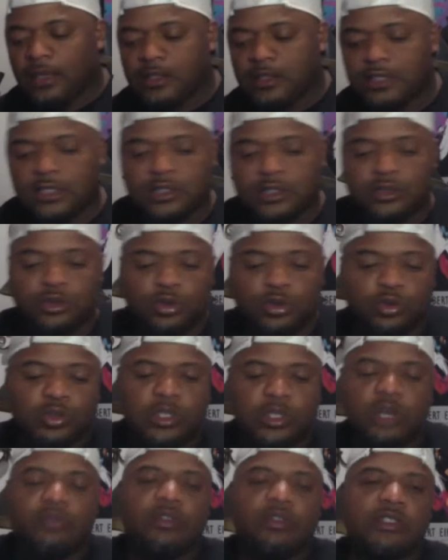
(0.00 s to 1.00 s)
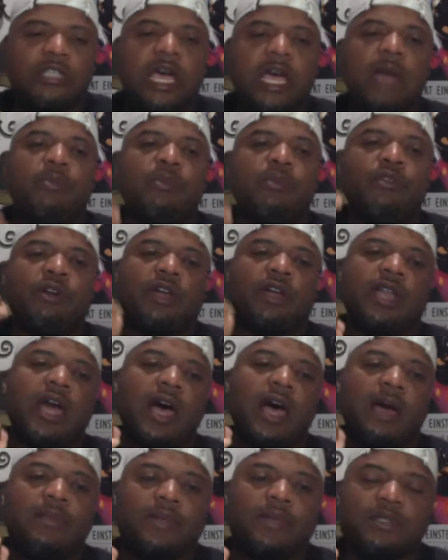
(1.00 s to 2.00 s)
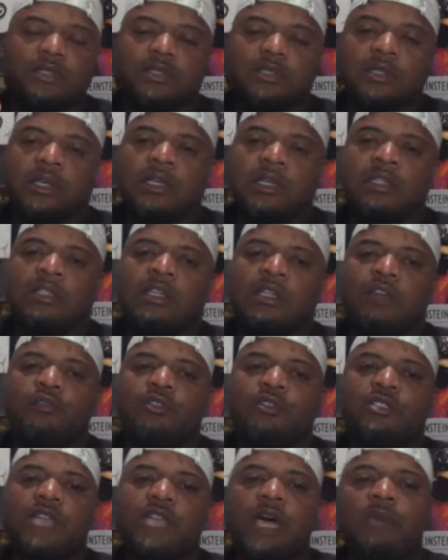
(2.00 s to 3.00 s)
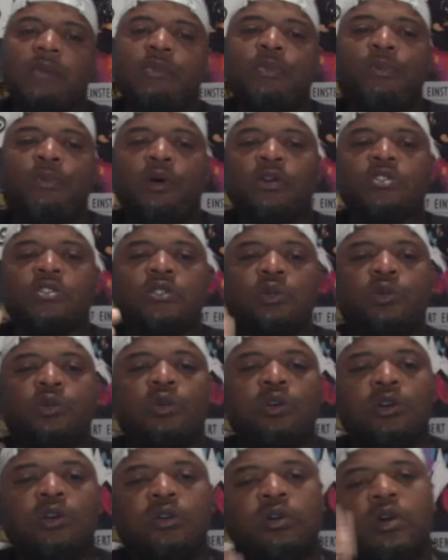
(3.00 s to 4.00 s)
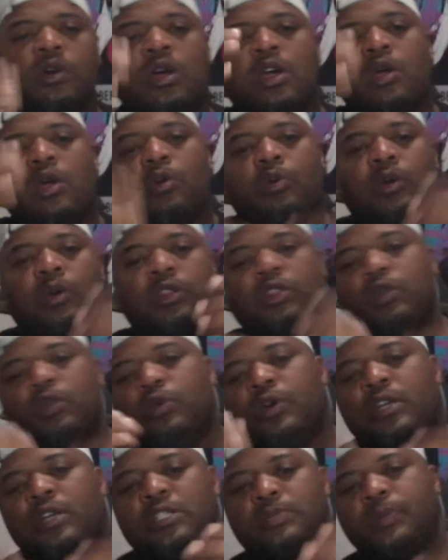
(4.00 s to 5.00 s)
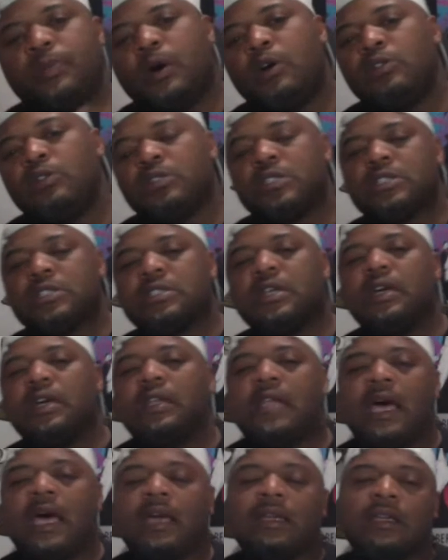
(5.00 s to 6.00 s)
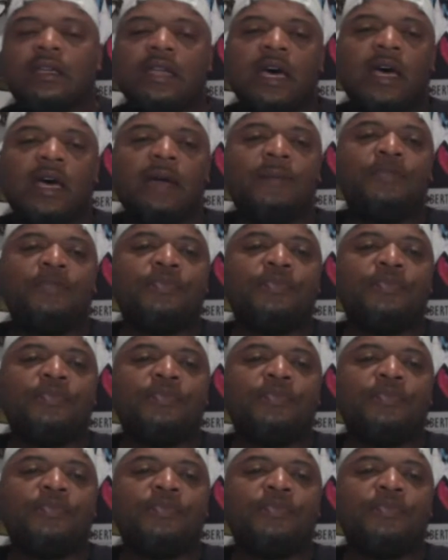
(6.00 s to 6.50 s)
Just through different type of climates in different type of parts of the world, whether you were exposed to sunlight or not,